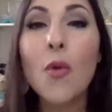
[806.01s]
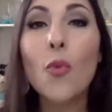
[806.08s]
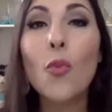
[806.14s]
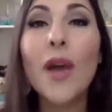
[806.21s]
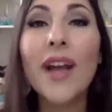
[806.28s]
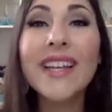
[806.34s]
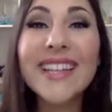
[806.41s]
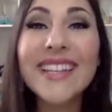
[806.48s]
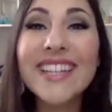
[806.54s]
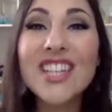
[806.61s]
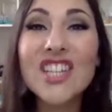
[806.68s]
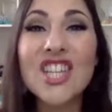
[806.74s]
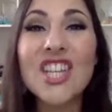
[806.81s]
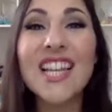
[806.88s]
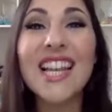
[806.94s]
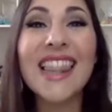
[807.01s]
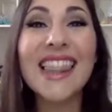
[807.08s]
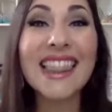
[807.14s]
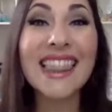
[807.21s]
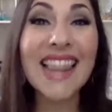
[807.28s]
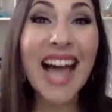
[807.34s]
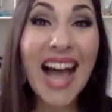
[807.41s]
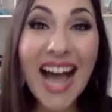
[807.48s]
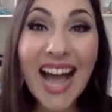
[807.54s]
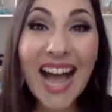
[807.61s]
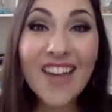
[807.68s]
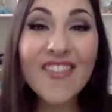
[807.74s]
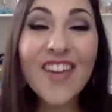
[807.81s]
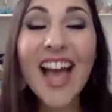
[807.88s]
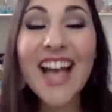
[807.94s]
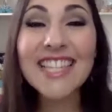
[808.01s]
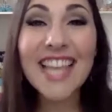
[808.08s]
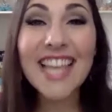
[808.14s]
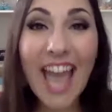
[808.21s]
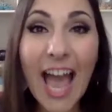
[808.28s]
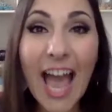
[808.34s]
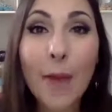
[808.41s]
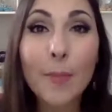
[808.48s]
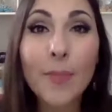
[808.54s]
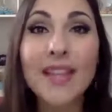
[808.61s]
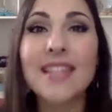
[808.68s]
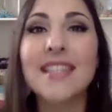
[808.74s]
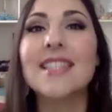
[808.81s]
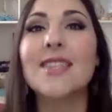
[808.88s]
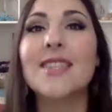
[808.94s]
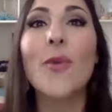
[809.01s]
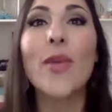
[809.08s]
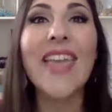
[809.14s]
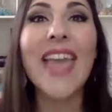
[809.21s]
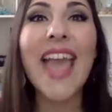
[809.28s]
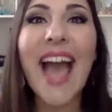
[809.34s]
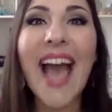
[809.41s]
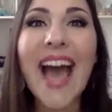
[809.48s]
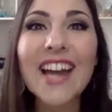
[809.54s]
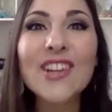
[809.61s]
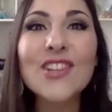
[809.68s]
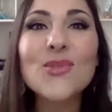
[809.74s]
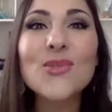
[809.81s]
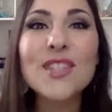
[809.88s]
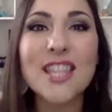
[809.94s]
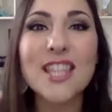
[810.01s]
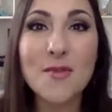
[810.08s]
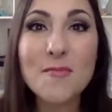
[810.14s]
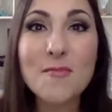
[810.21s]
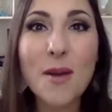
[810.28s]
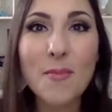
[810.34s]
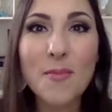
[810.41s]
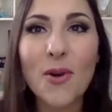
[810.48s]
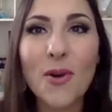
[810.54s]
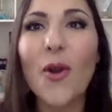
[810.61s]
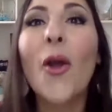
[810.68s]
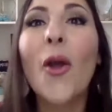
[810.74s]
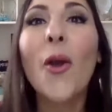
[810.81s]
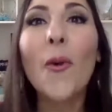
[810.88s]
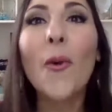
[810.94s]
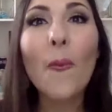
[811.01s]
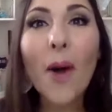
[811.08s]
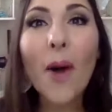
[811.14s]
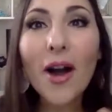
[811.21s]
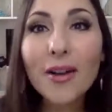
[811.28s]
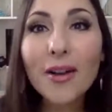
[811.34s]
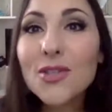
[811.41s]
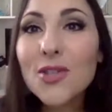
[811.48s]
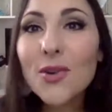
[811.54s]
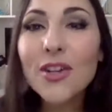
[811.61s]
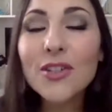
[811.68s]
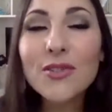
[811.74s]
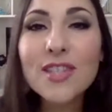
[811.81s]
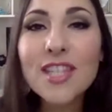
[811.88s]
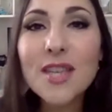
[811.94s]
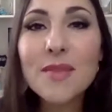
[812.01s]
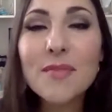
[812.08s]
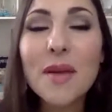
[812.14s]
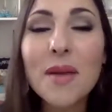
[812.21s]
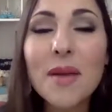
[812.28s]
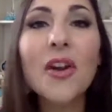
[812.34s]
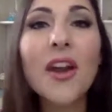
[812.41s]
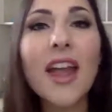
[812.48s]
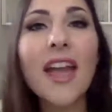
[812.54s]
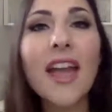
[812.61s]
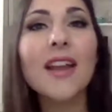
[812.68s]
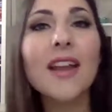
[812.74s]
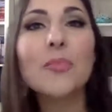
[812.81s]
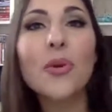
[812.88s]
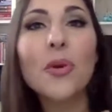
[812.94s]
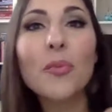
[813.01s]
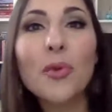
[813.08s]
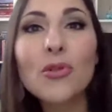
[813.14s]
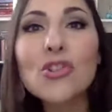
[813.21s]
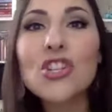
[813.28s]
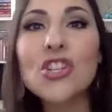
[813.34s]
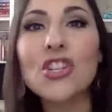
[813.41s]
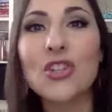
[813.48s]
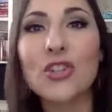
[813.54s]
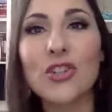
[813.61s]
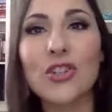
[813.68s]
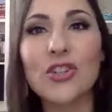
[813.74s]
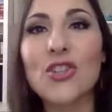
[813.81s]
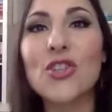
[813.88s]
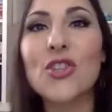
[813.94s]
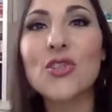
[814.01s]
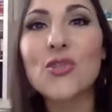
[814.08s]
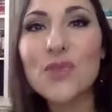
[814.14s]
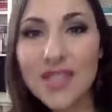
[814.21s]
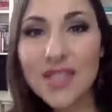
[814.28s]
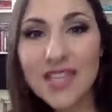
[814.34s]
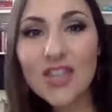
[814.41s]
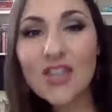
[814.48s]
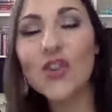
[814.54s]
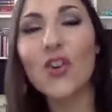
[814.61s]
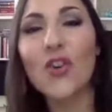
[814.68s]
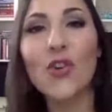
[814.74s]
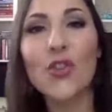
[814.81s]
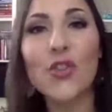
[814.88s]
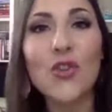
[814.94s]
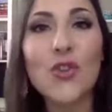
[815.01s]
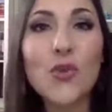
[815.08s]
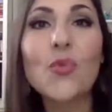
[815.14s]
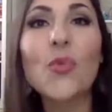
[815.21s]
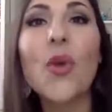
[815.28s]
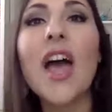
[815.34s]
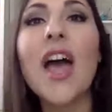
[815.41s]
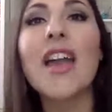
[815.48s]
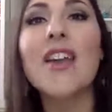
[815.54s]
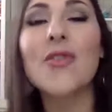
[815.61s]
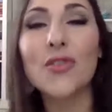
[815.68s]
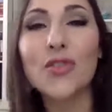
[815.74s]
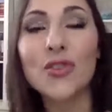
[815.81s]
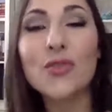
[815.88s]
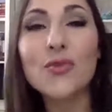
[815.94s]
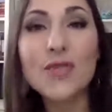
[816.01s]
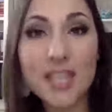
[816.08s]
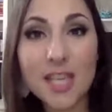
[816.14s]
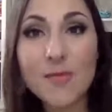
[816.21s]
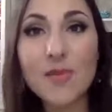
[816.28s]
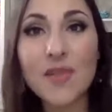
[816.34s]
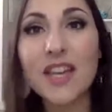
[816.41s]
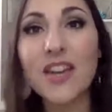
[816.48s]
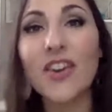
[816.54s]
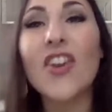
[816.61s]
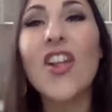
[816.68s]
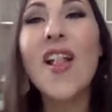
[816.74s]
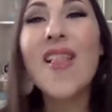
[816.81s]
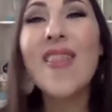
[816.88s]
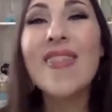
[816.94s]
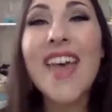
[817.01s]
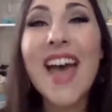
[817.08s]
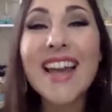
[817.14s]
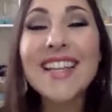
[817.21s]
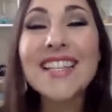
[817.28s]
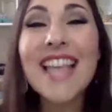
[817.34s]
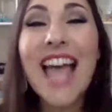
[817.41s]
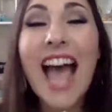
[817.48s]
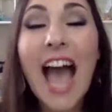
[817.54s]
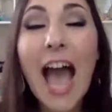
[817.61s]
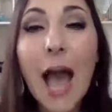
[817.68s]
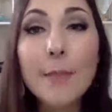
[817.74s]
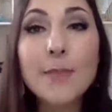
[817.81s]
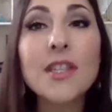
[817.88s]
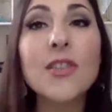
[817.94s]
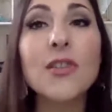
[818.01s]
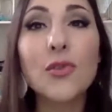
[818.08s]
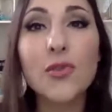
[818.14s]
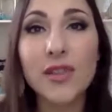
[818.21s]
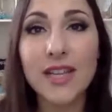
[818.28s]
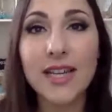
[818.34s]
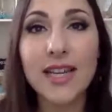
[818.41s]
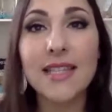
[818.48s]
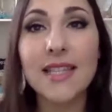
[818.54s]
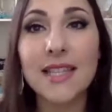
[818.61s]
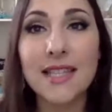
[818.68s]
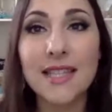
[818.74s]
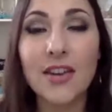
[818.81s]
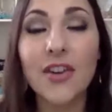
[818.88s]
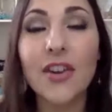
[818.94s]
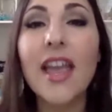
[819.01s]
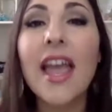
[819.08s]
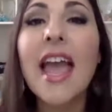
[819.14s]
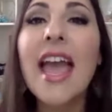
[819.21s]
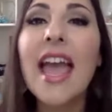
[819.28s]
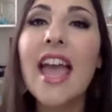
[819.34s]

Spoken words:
Recognition live as it happens. When they add a new team member, welcome to our new team member and promotion alert to the new senior or the new red or the new team leader. That is absolutely necessary.